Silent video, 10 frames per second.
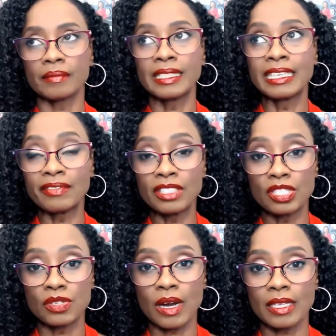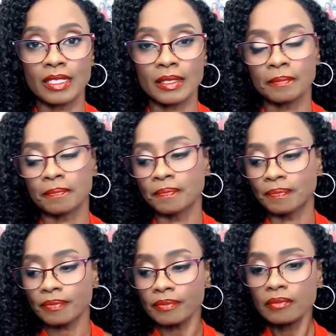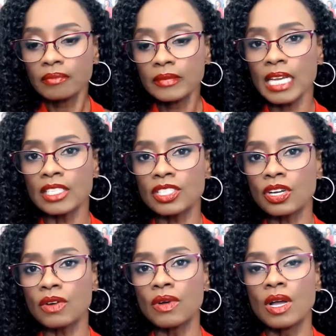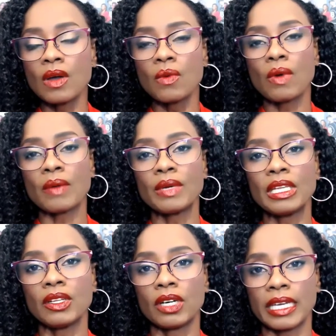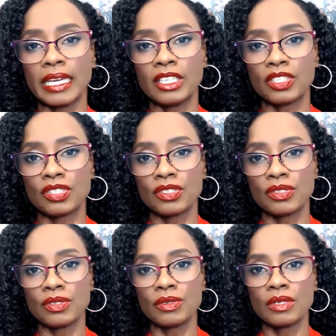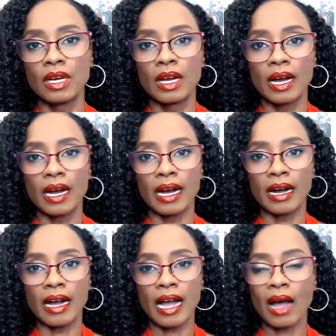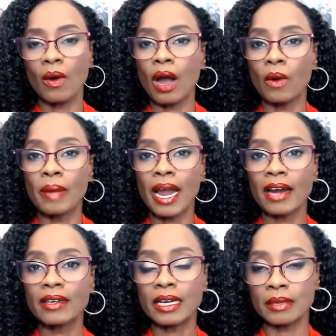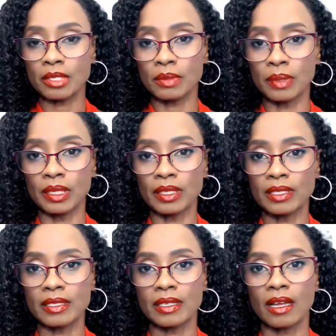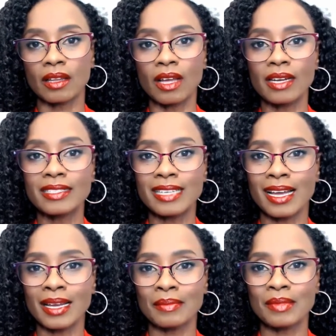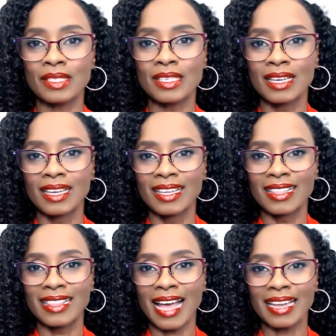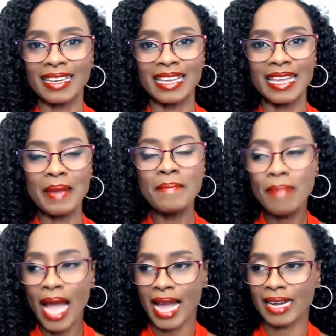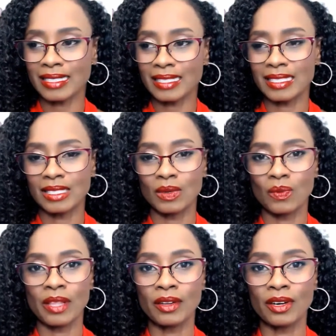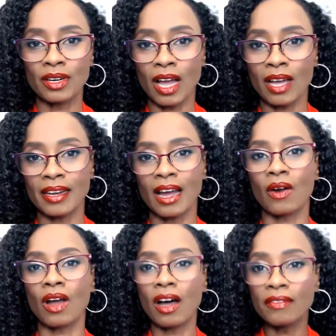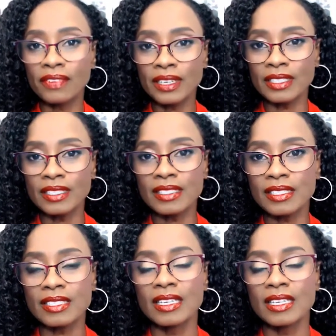given to us. And so when we look into how our paradigms are built, a lot of times that impacts whether or not our confidence